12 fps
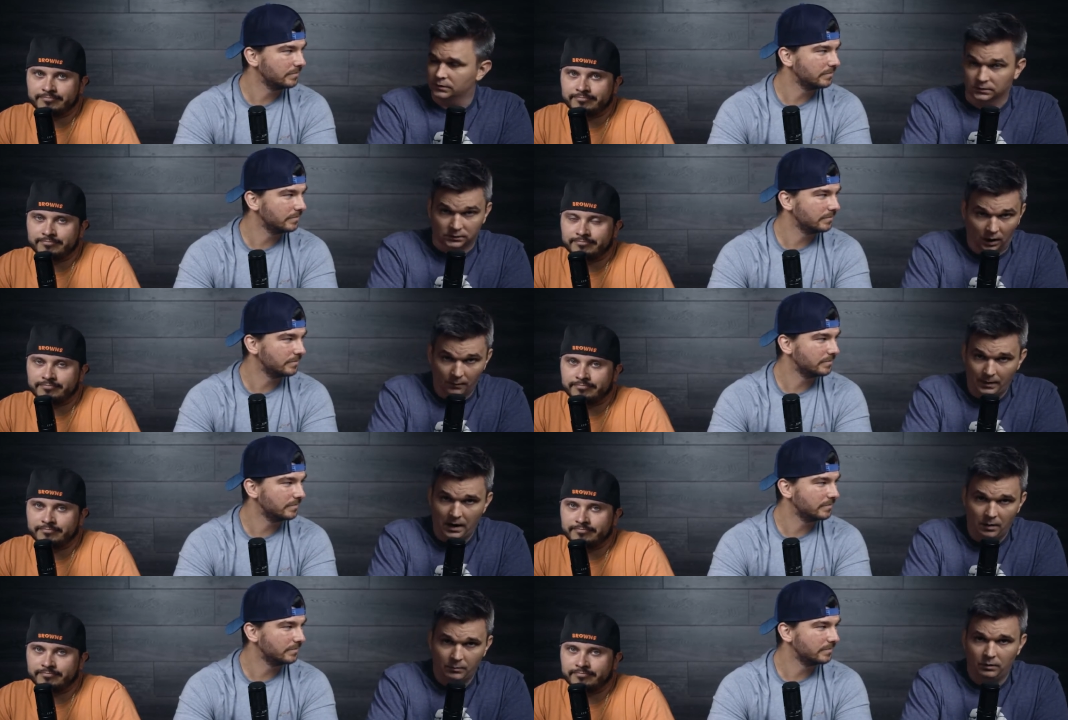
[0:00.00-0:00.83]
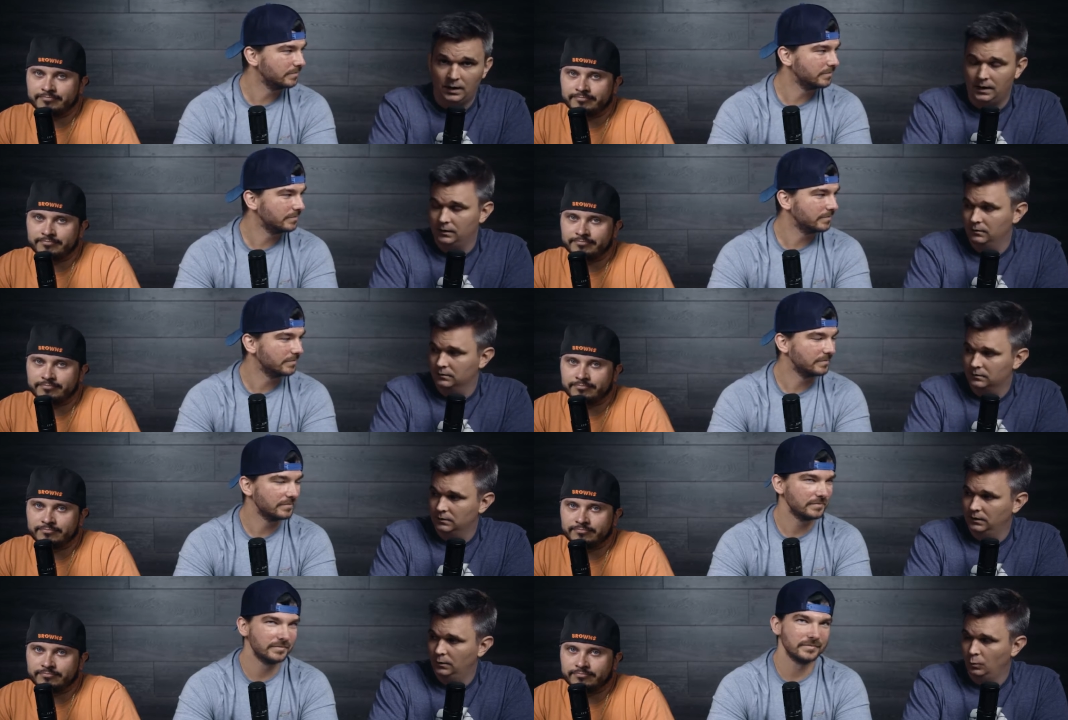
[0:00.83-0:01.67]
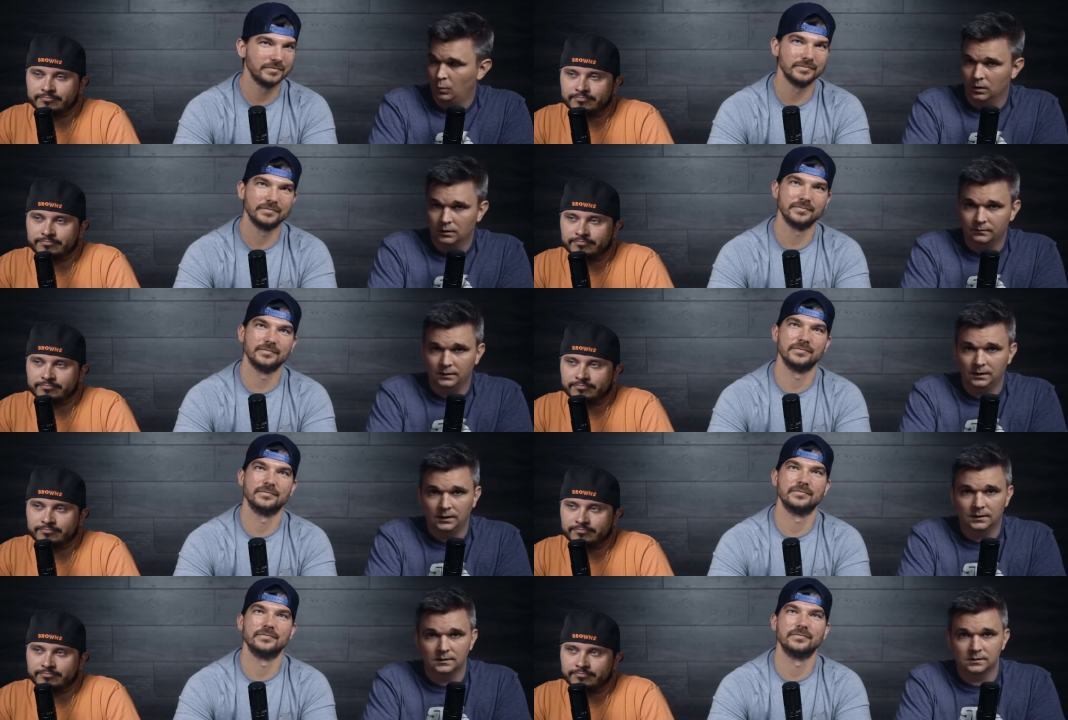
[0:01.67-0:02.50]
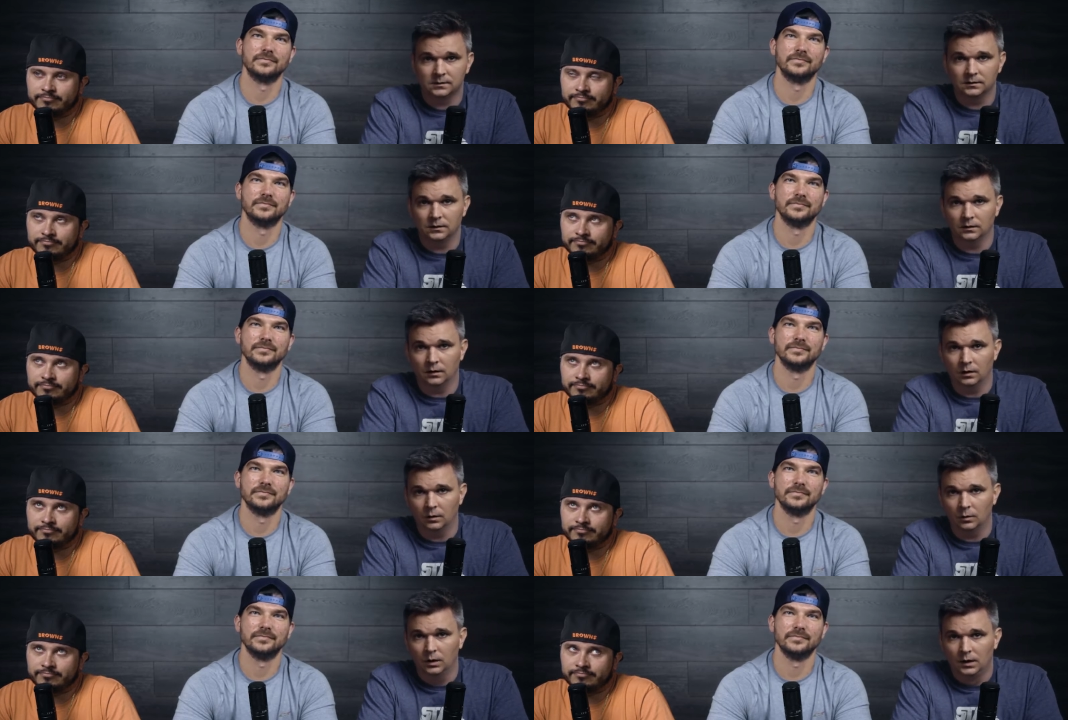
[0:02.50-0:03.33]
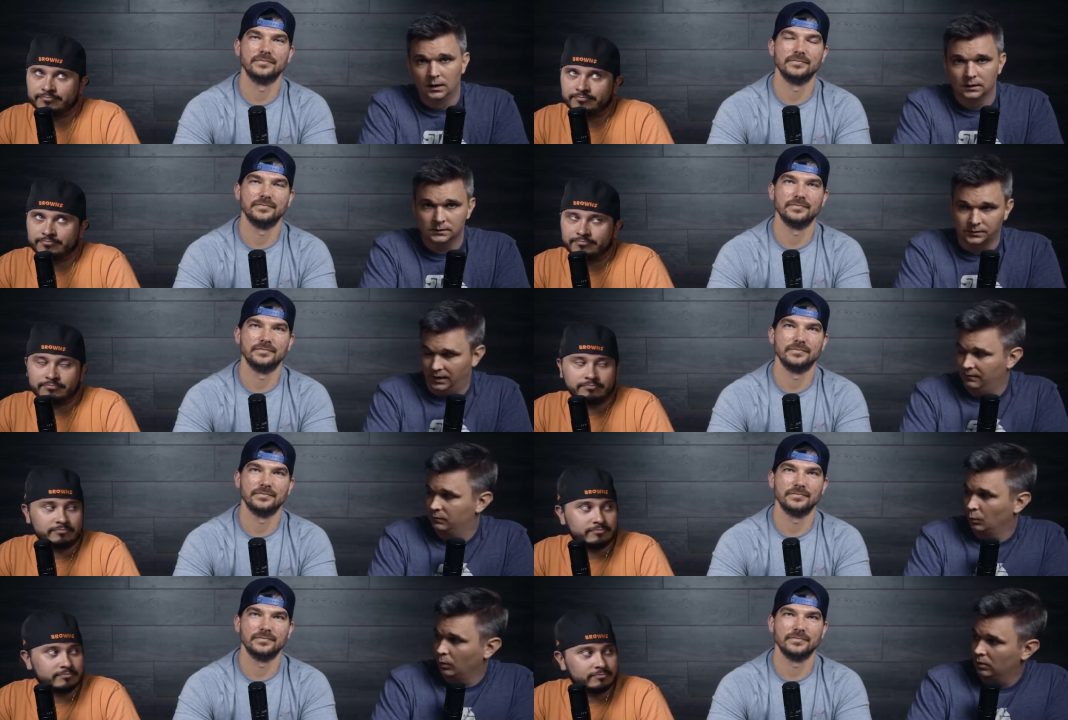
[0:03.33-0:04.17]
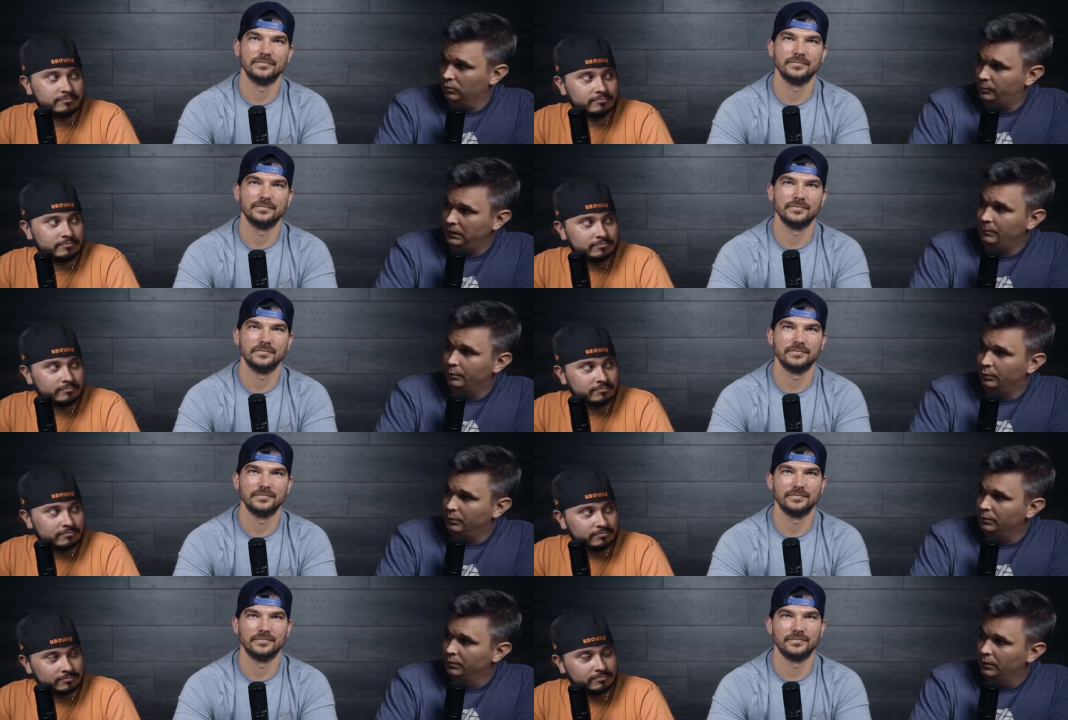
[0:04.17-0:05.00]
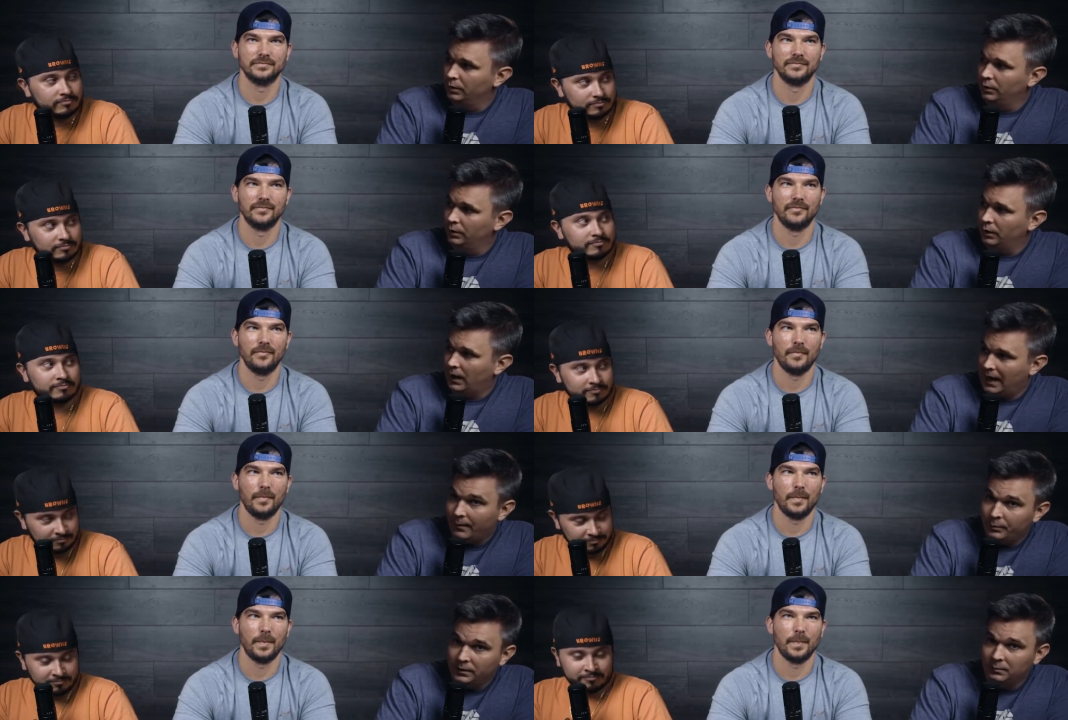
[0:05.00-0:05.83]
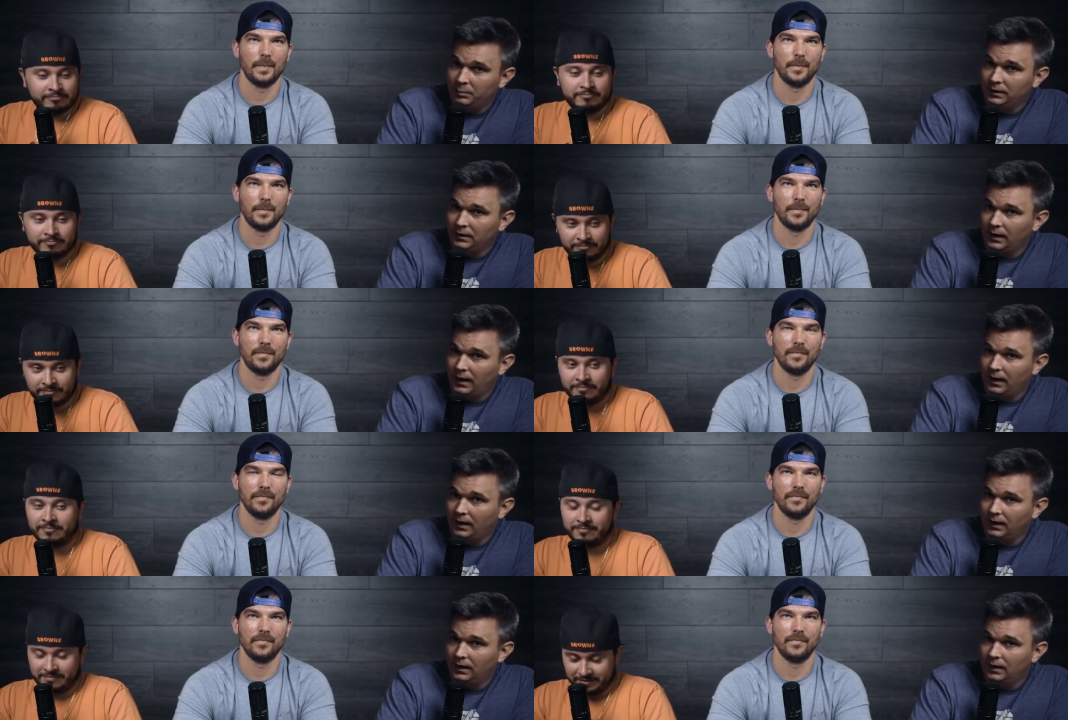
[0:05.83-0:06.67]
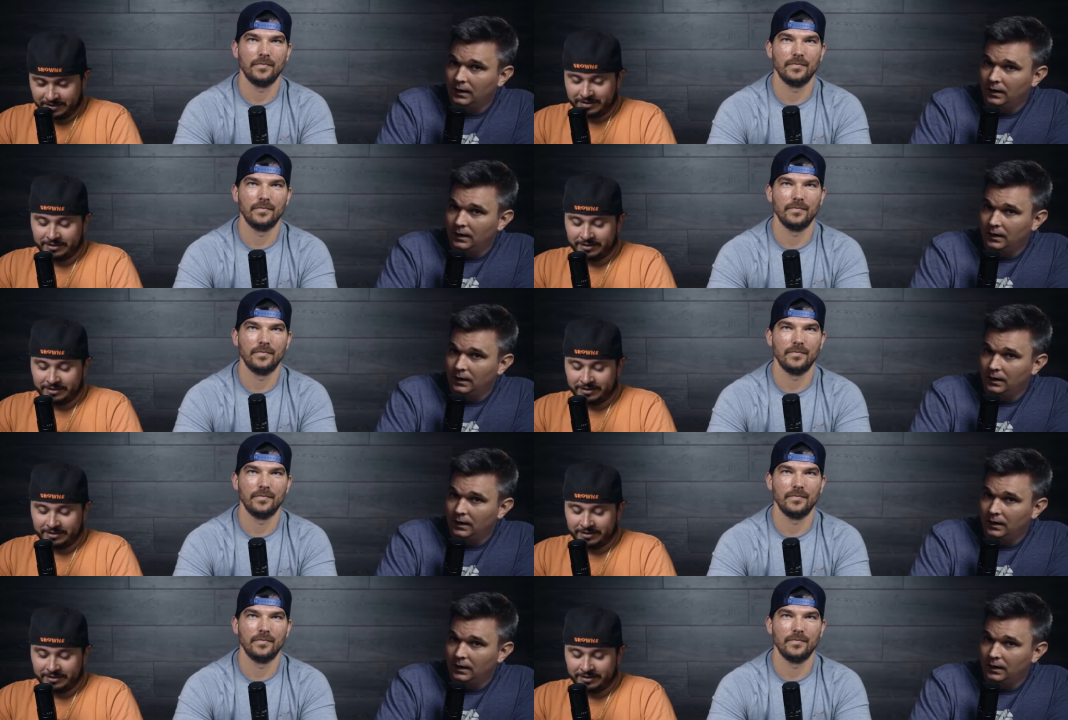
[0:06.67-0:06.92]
Speaker 1: somehow miraculously, one of these, you know, save the world people happened to be a